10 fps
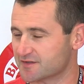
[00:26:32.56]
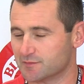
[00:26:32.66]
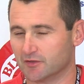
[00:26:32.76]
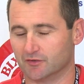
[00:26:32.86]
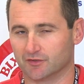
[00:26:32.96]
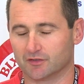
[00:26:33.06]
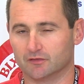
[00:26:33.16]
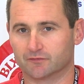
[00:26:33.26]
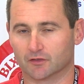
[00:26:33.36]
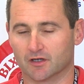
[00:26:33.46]
has been really
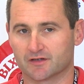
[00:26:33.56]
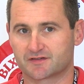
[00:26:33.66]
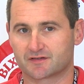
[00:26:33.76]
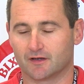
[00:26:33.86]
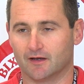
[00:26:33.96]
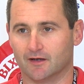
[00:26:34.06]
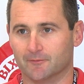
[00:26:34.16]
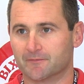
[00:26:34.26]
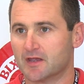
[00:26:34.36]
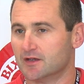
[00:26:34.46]
good for us.
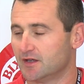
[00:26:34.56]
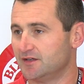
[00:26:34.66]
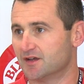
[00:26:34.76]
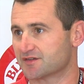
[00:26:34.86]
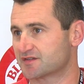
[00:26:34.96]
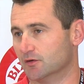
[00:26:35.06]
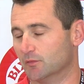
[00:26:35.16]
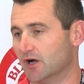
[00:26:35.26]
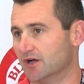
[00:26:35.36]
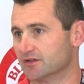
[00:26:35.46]
He does so
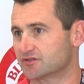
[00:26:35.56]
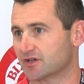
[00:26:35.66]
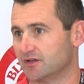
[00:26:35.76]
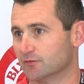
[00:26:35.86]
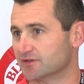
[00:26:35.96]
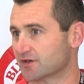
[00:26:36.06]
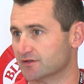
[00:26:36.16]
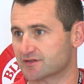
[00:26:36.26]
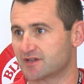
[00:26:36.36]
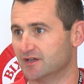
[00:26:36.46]
much. He
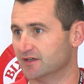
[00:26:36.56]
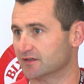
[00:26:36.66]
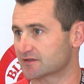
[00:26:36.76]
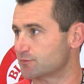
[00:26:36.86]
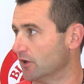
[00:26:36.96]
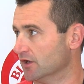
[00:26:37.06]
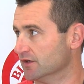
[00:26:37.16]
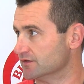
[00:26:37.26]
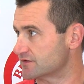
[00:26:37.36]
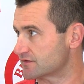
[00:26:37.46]
returns kicks,
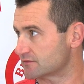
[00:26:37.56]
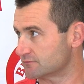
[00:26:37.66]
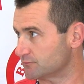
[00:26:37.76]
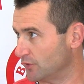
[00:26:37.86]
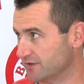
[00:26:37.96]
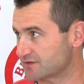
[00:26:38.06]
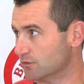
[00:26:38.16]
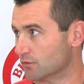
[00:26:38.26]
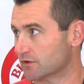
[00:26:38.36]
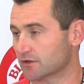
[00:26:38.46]
punts, plays
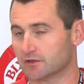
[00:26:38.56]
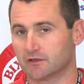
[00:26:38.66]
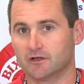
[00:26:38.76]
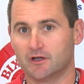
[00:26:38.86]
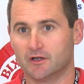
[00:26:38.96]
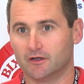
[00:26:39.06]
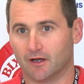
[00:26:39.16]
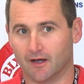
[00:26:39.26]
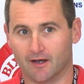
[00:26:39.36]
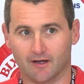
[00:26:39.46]
corner.
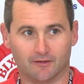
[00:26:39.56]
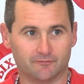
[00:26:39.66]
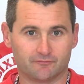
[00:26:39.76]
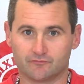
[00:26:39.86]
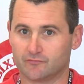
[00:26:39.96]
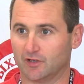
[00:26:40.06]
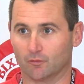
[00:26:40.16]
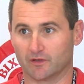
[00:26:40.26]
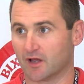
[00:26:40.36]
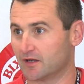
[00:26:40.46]

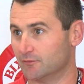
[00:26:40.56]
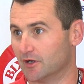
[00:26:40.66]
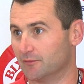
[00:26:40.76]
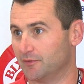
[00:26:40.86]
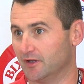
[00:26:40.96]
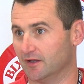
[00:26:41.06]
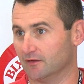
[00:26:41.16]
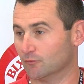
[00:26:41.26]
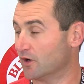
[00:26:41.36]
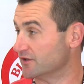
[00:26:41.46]
We line him up
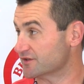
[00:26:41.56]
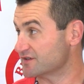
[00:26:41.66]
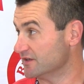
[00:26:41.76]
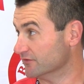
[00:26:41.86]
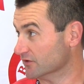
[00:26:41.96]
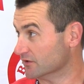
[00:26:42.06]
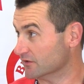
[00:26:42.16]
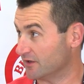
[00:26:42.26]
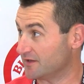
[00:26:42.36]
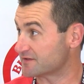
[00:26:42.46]
at wide
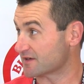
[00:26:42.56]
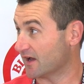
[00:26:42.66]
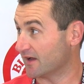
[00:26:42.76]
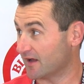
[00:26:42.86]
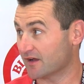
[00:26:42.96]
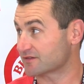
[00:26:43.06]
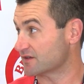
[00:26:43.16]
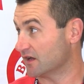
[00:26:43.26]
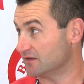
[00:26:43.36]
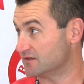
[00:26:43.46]
receiver, inside,
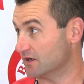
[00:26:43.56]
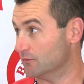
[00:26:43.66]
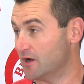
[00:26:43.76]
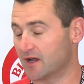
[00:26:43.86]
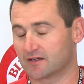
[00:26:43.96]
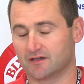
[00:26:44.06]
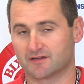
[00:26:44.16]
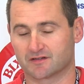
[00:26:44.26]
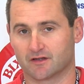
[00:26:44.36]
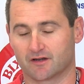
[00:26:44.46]
outside, tailback. It
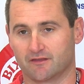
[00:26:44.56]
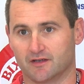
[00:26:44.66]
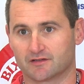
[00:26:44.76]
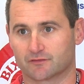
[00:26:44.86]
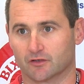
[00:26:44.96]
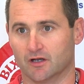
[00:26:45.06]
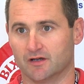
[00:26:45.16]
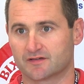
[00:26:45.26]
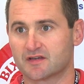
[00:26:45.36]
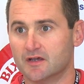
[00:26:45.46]
does a lot of things for
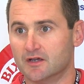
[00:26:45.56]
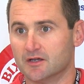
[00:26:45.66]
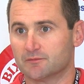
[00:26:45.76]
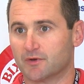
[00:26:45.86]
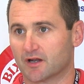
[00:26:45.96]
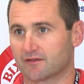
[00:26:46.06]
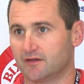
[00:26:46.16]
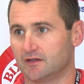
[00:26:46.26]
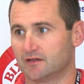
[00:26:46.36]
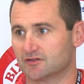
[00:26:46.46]
us. But I
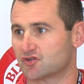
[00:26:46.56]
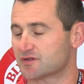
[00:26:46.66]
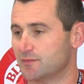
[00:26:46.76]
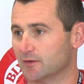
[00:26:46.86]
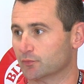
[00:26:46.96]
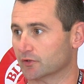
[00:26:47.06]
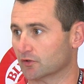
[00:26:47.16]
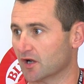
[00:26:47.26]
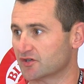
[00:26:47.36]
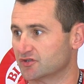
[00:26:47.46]
think it's just been a
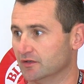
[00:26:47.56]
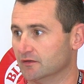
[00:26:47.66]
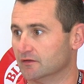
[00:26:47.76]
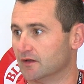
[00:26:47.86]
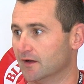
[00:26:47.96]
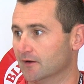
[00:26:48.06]
progression